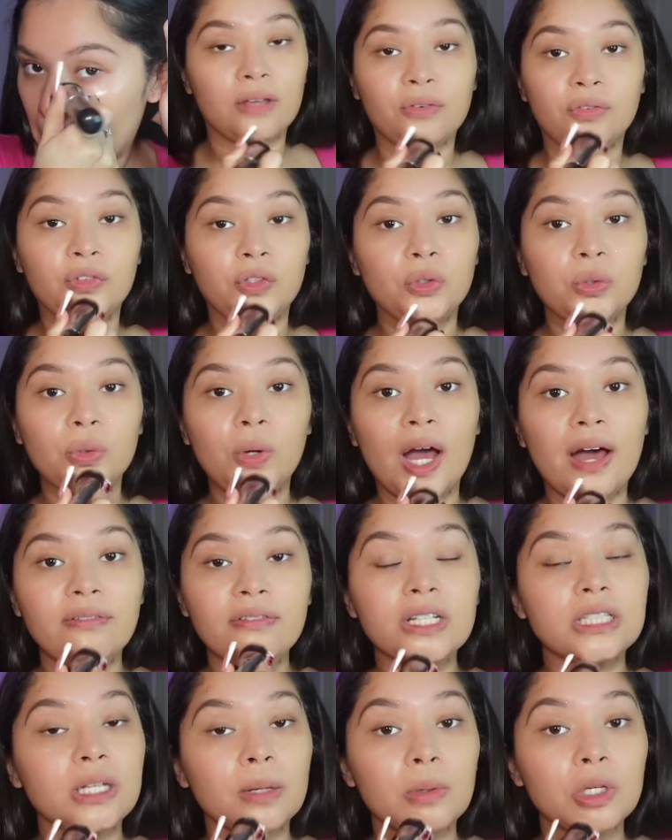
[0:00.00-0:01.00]
If you have
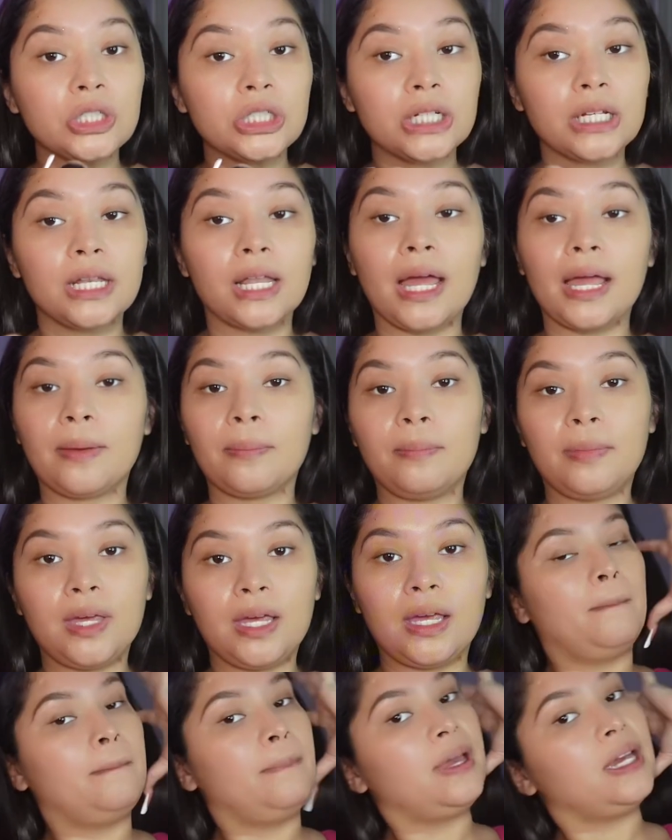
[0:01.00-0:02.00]
a double chin like
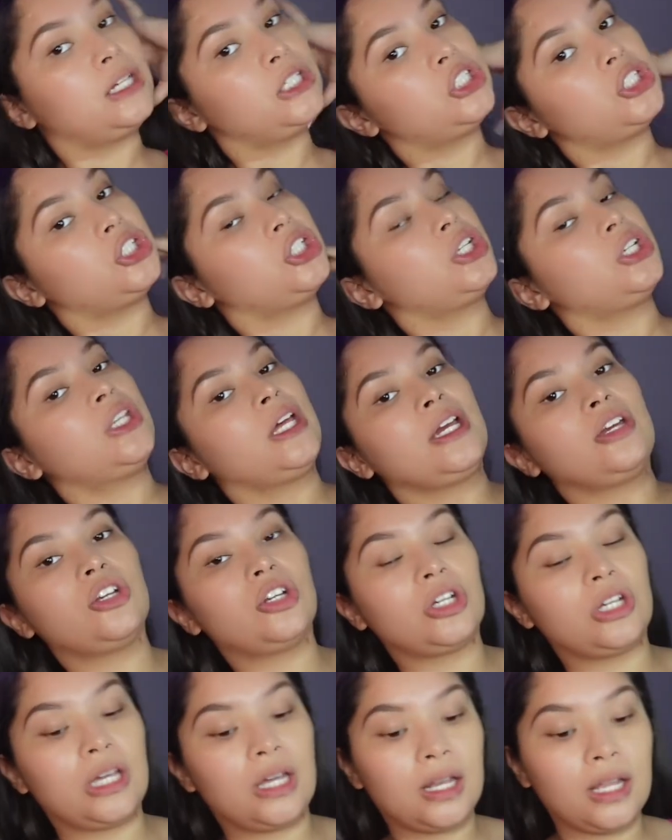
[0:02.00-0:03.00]
me, make sure that you're
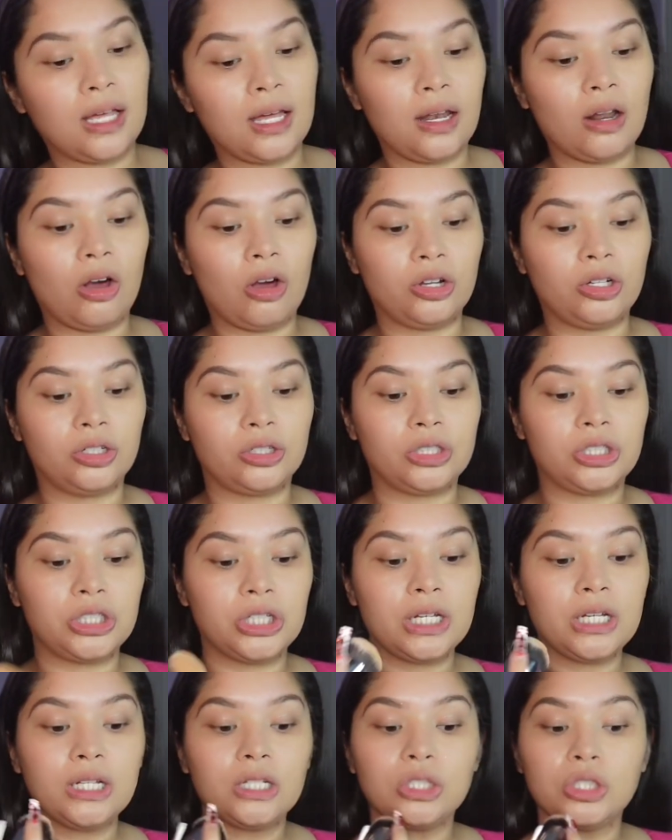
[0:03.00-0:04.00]
getting it on your
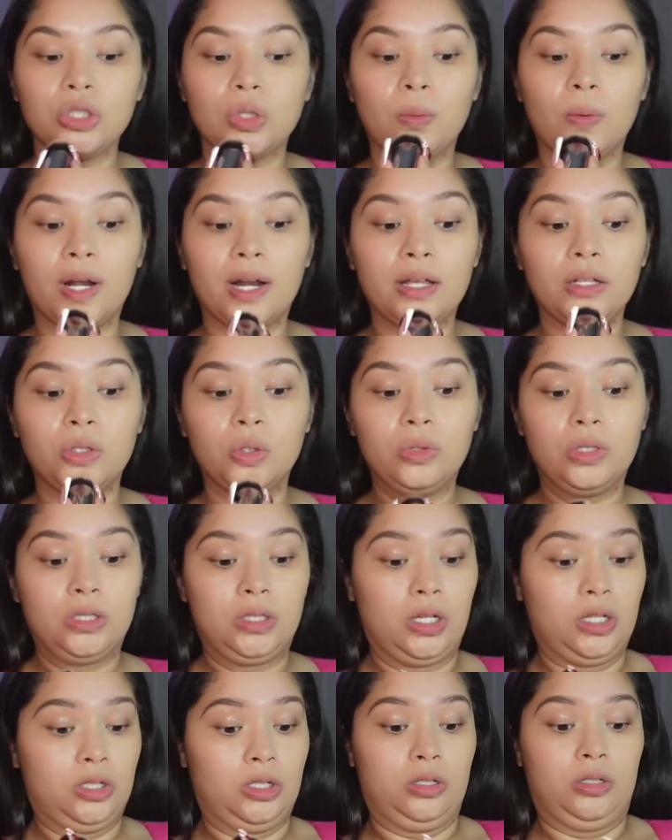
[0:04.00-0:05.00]
chin. So what I do is
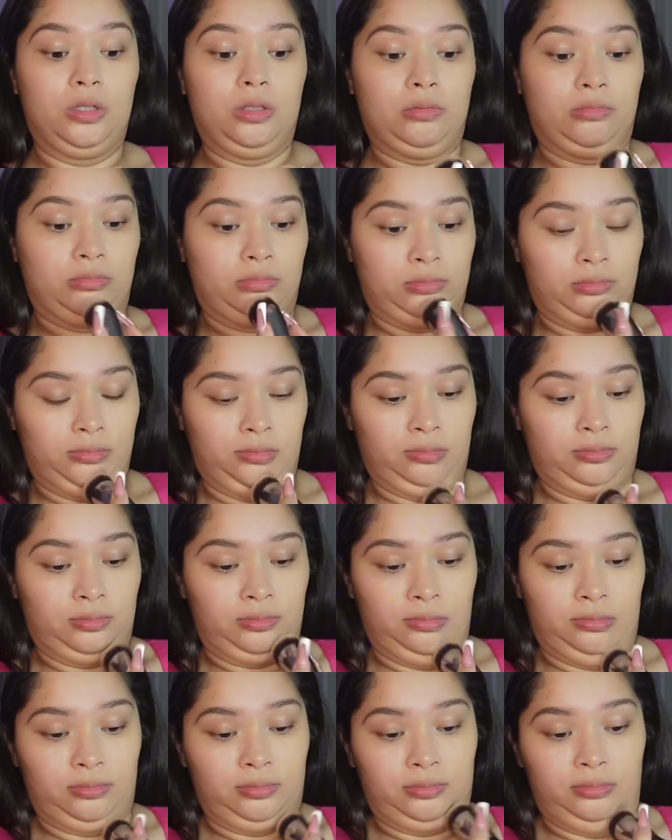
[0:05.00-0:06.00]
I just
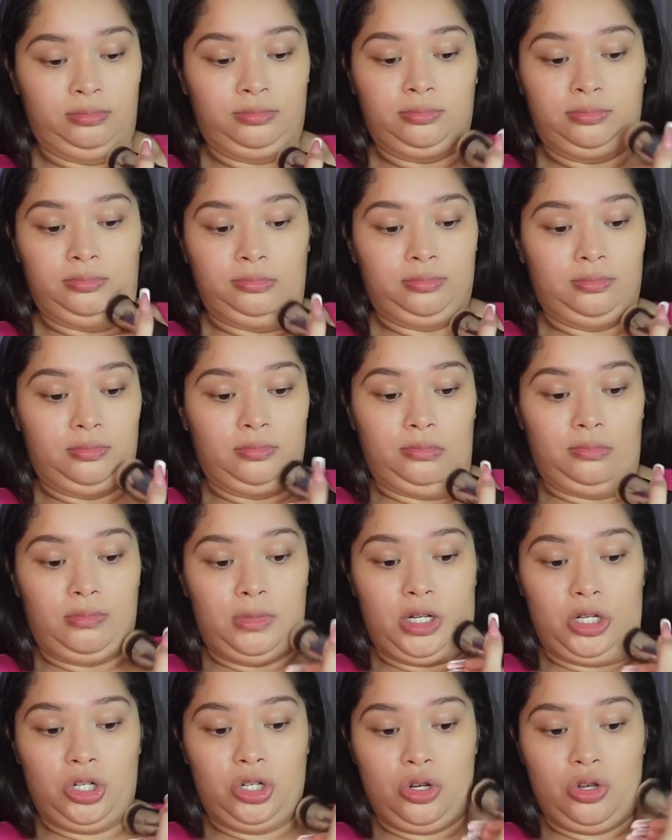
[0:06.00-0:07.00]

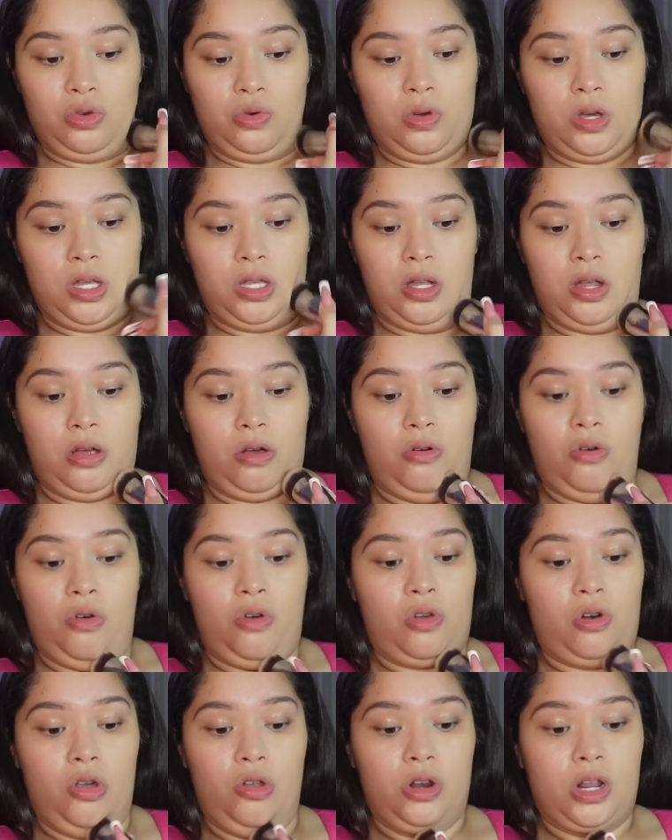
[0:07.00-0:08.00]
make sure you get that
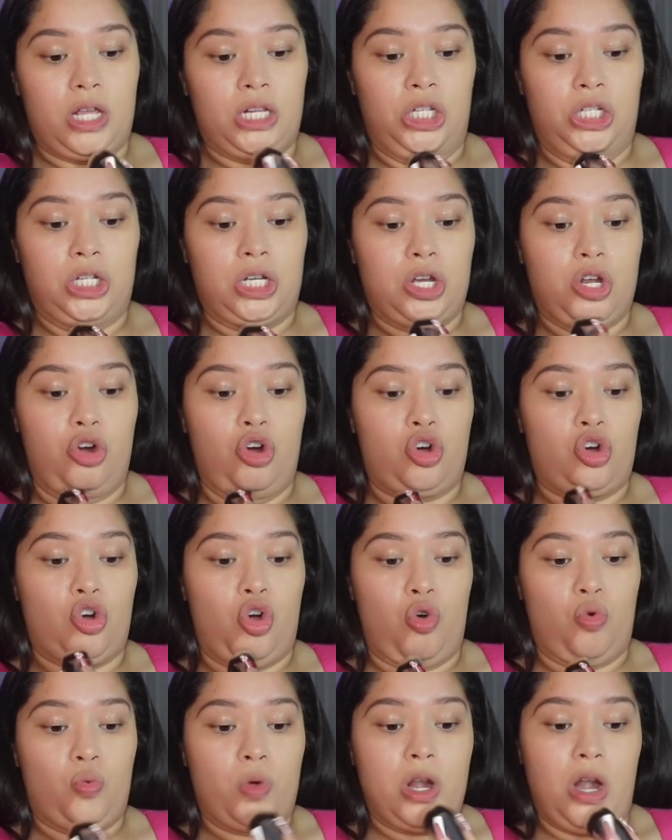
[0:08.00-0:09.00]
all on that chin,
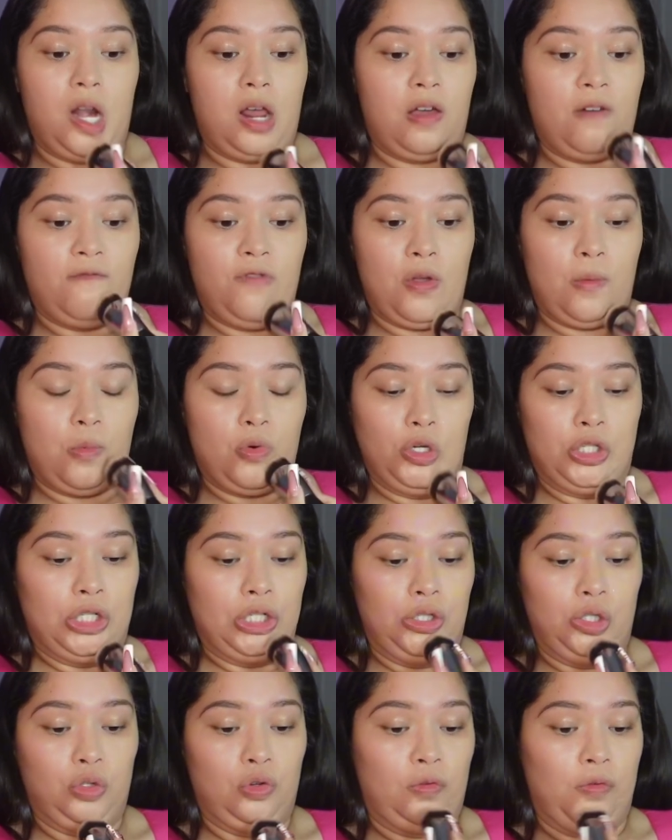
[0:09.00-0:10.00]
girl. We love double
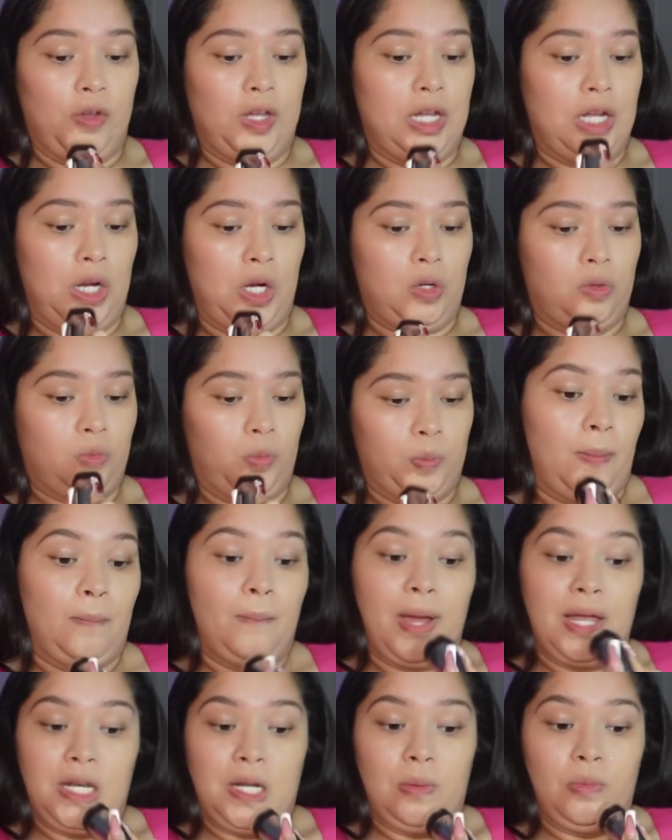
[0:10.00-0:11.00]
chins over here.
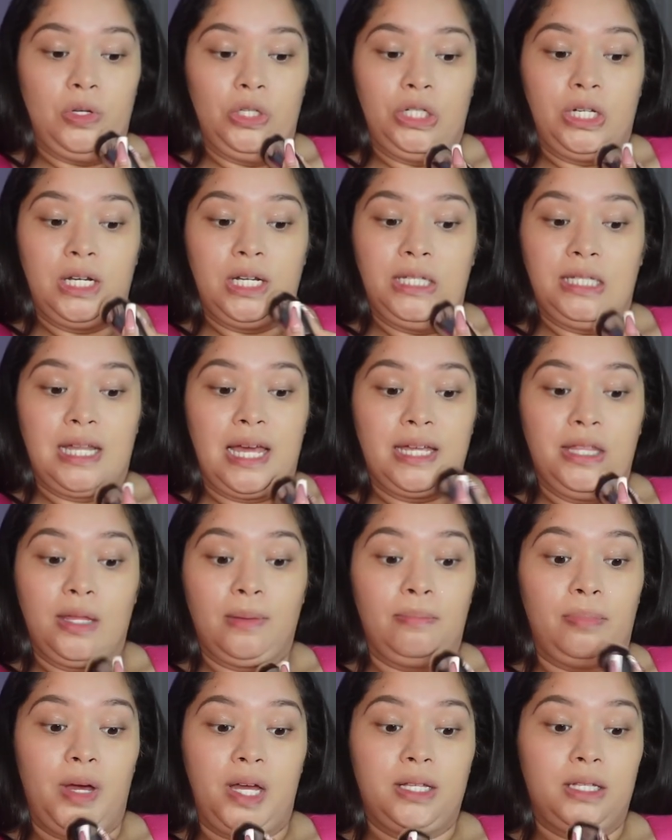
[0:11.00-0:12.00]
My double chin is like the
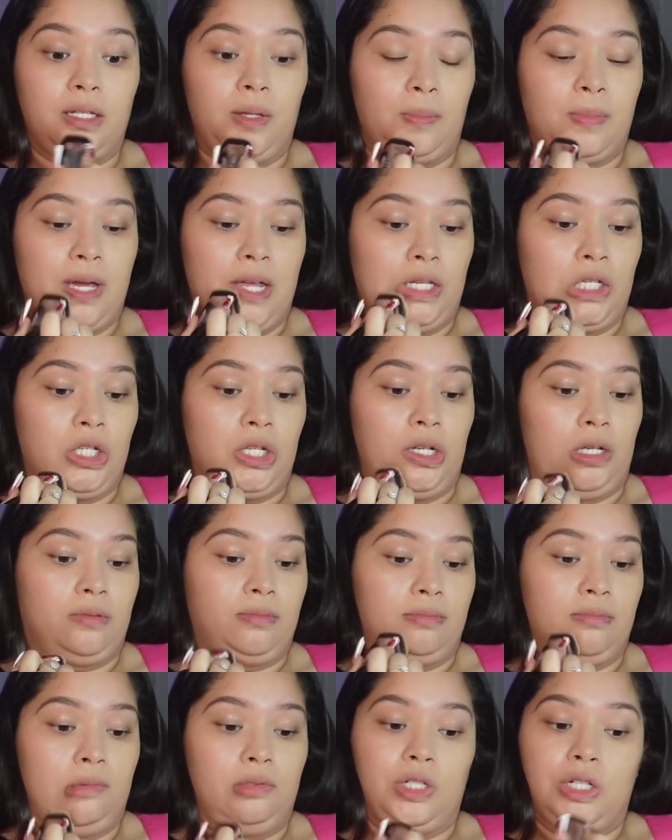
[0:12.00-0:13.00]
butt to my chin.
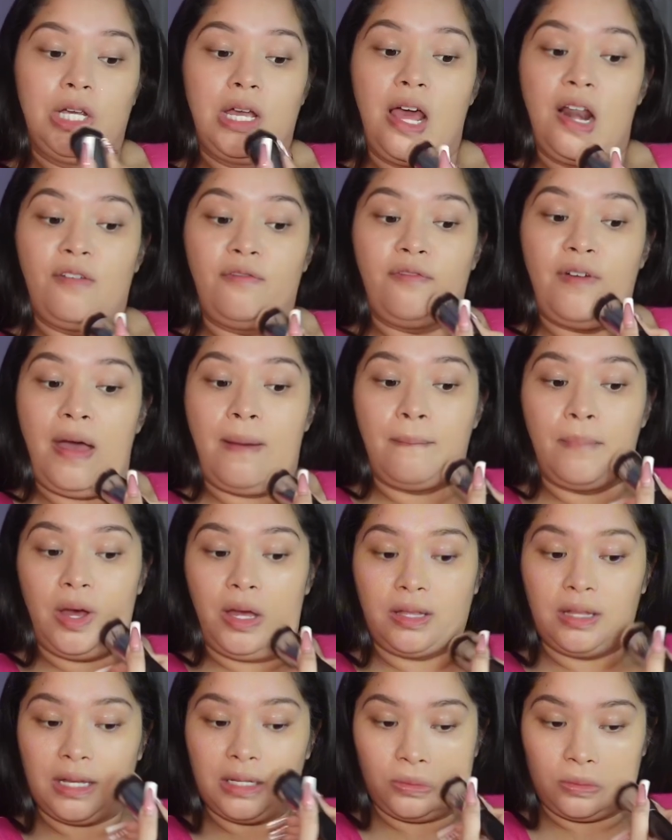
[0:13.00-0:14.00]
She got a fat
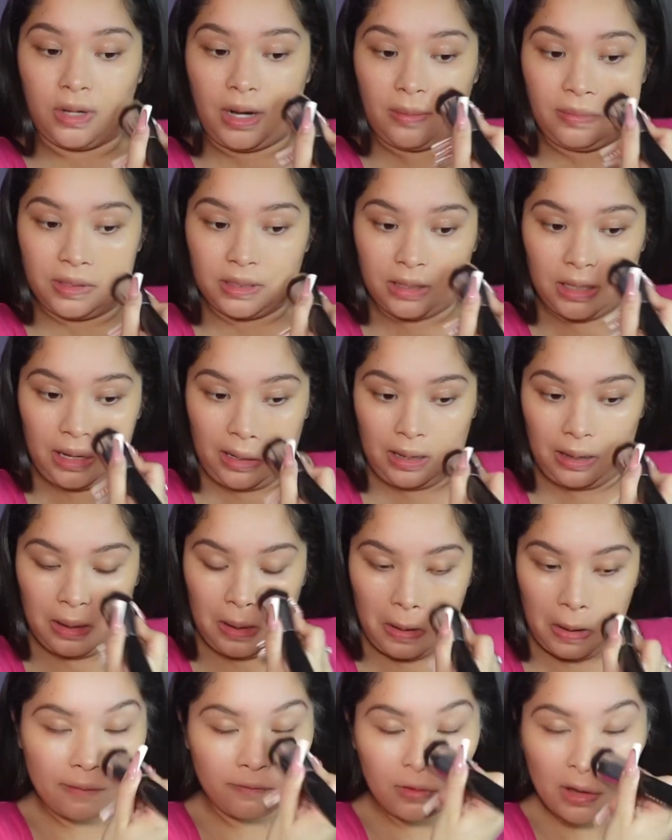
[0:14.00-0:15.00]
butt. That's what I be saying.
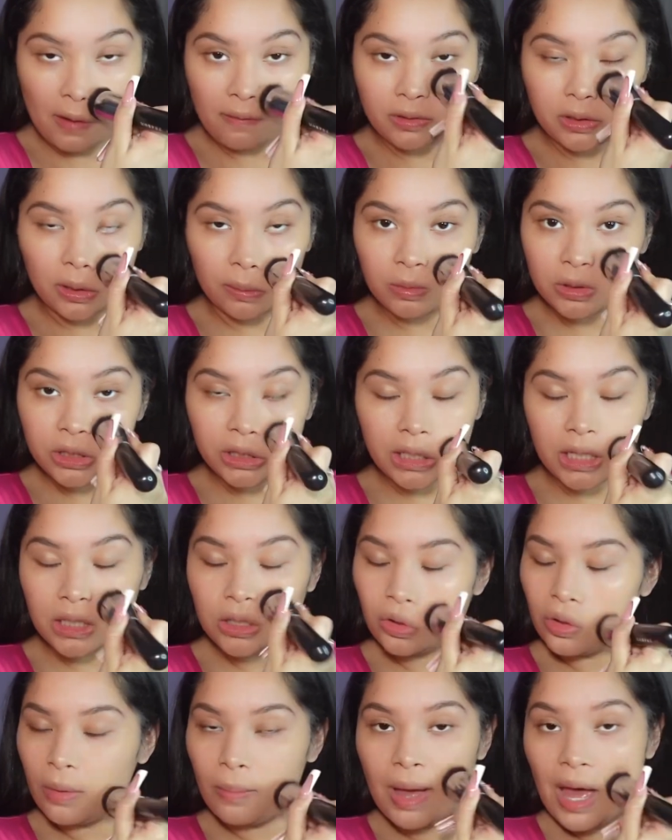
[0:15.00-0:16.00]
If you have a double
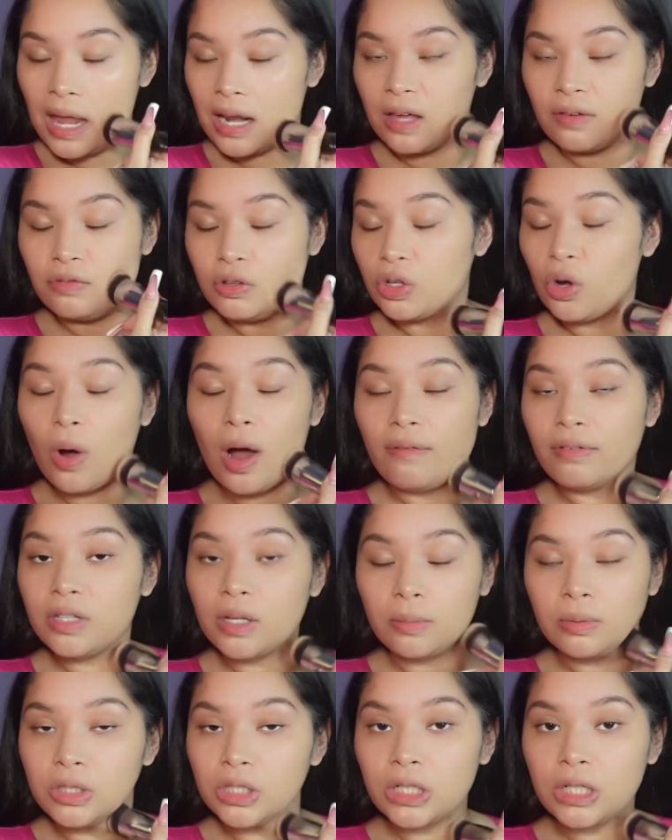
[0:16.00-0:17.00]
chin, you're a baddie. If you don't have a
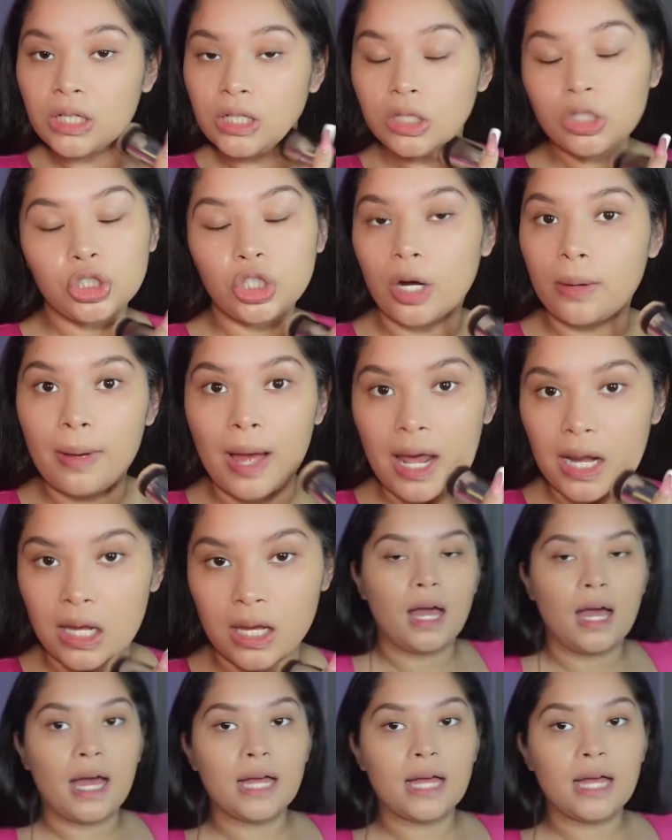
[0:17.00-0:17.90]
double chin, you're a baddie.